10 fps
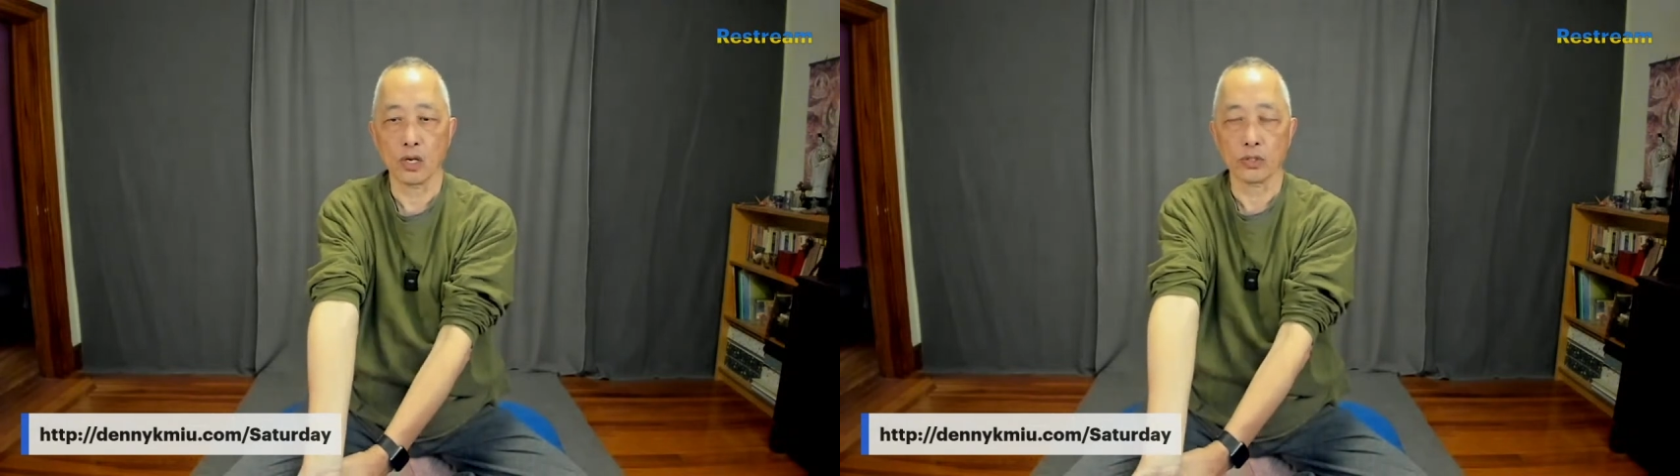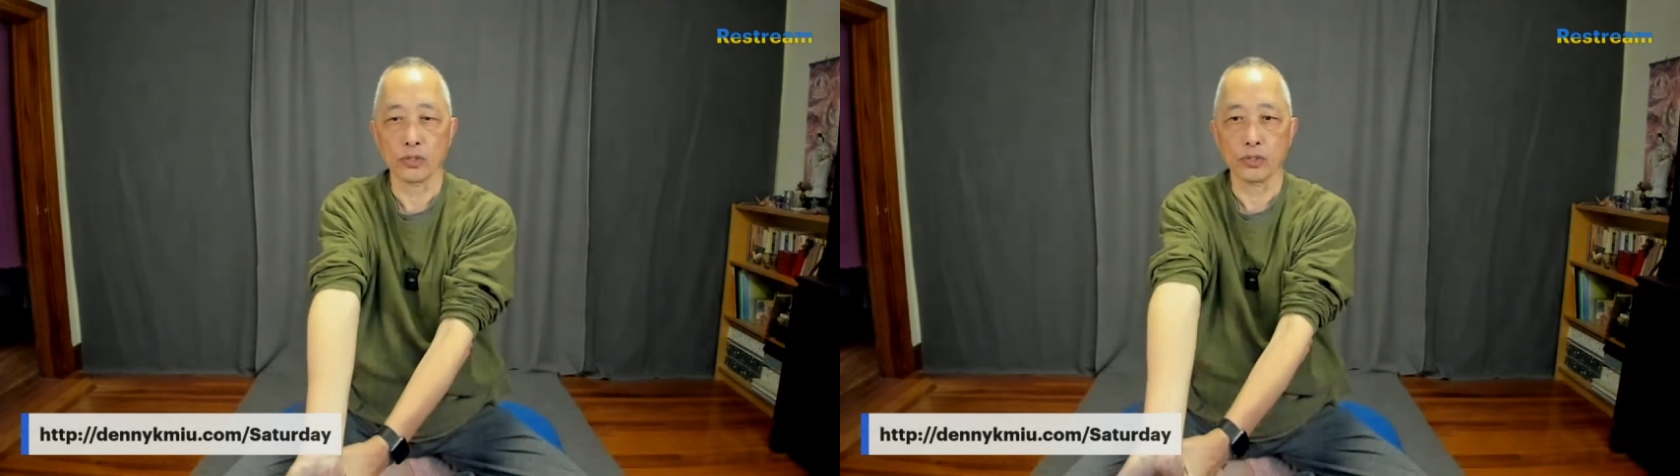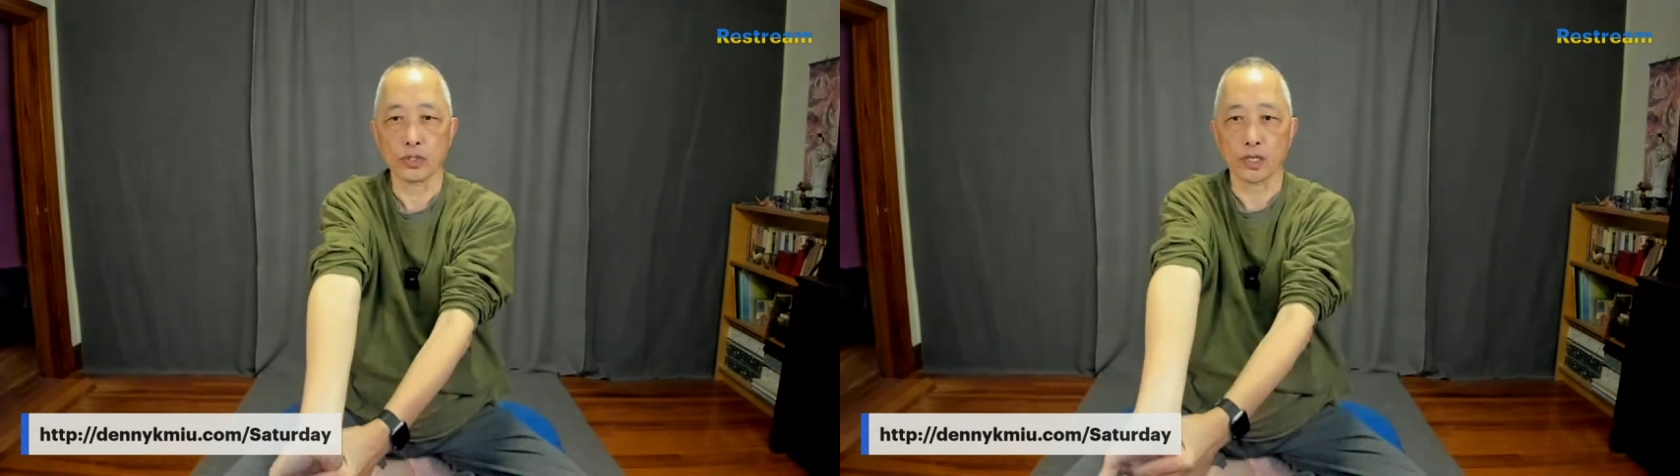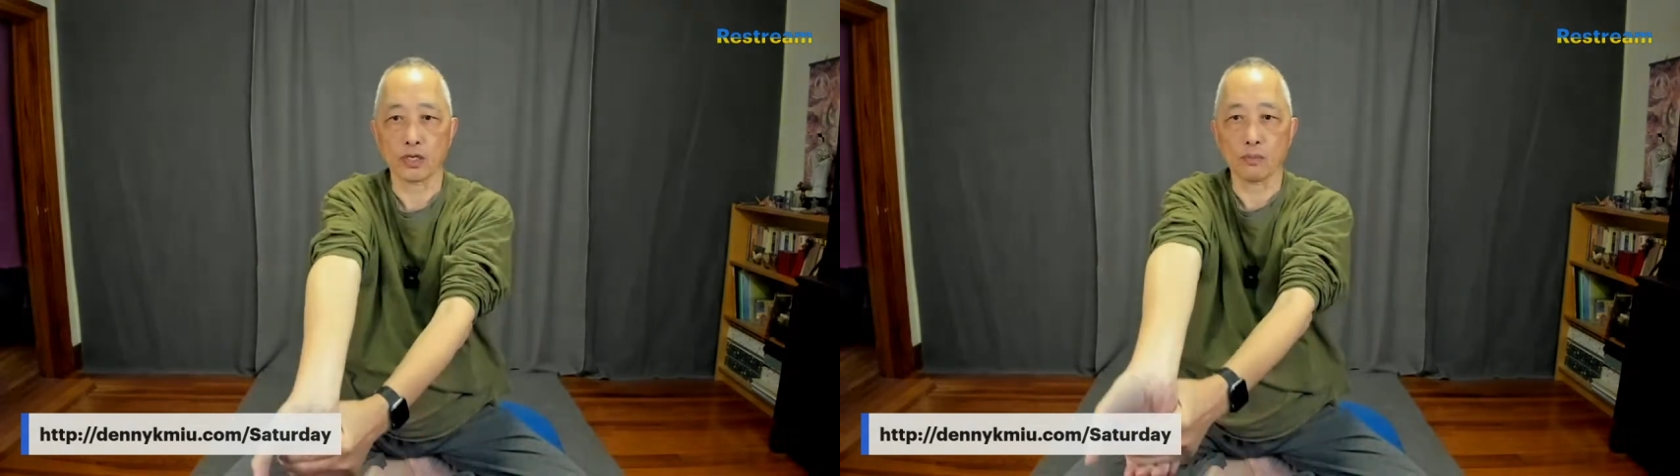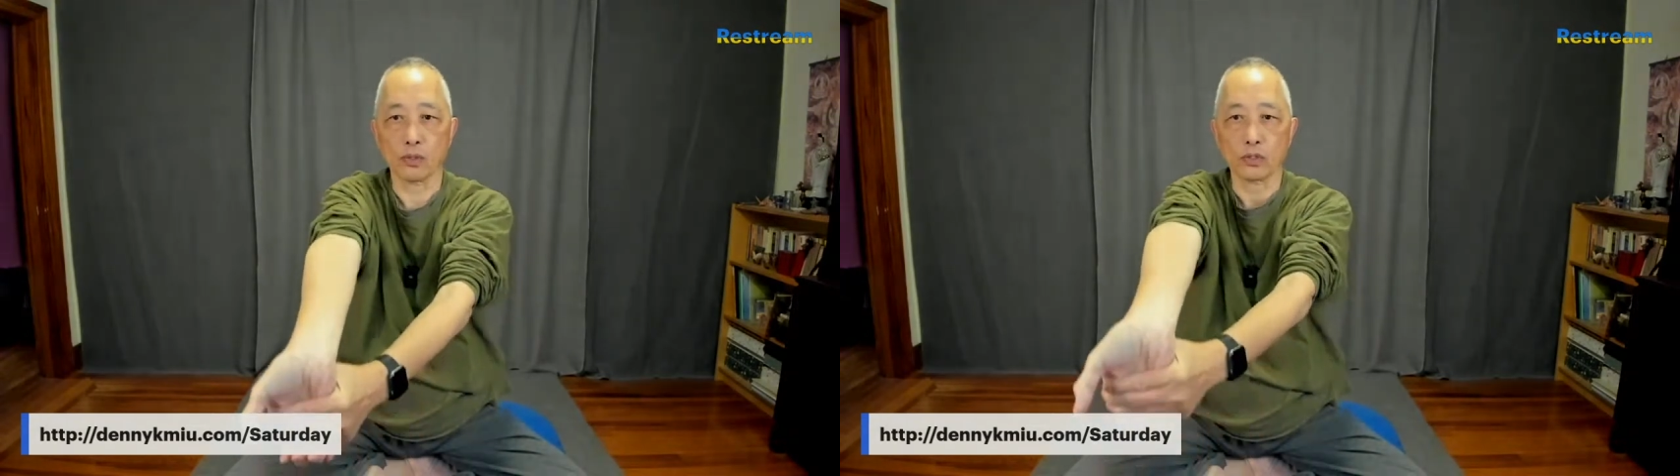Use the
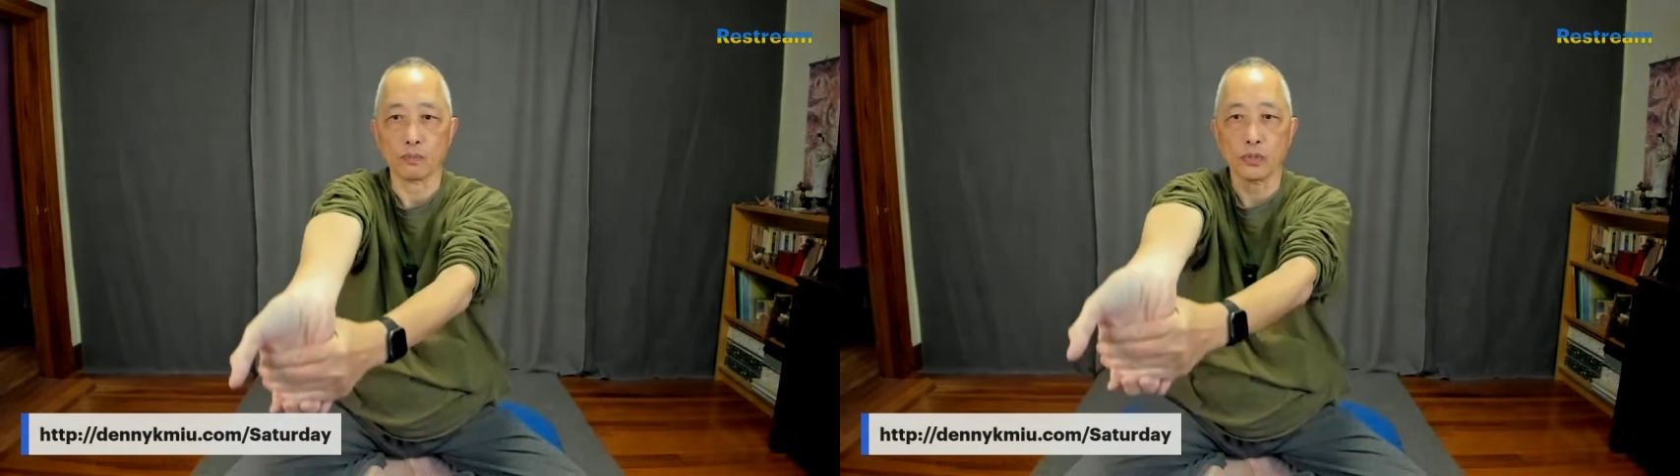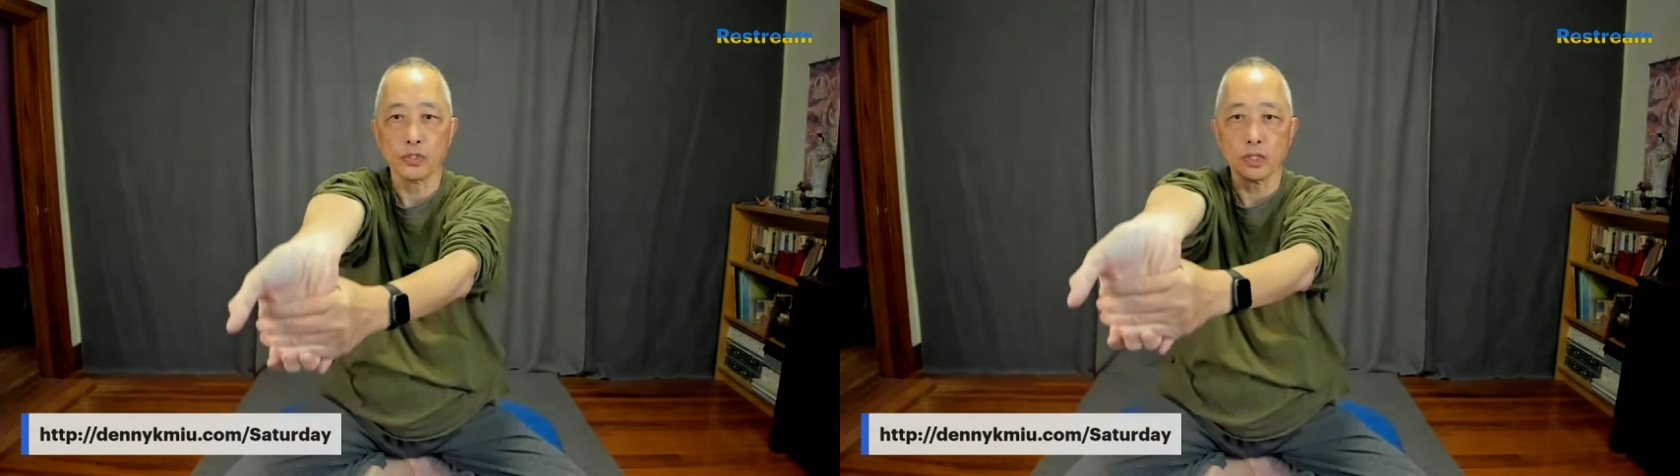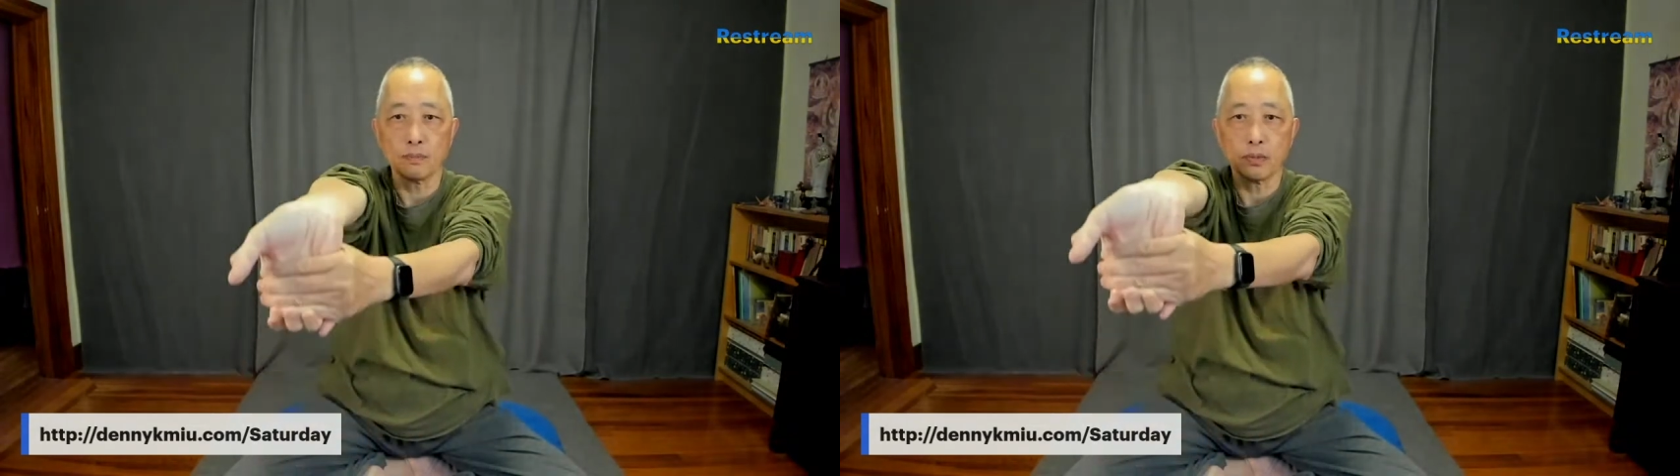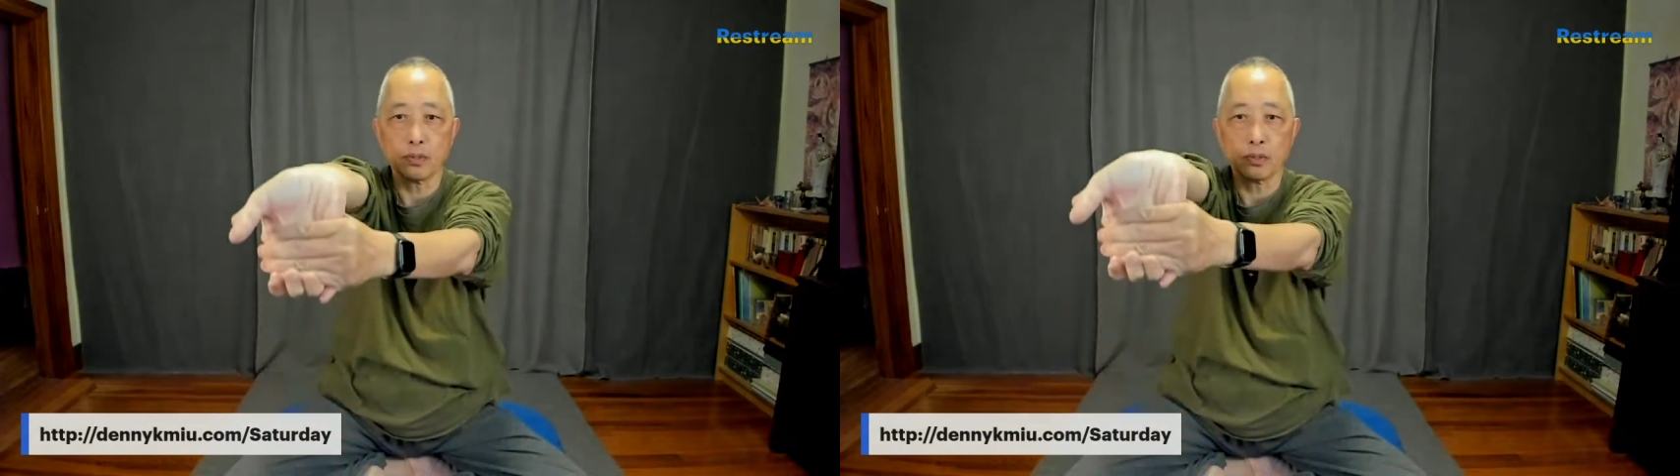elbow to push up.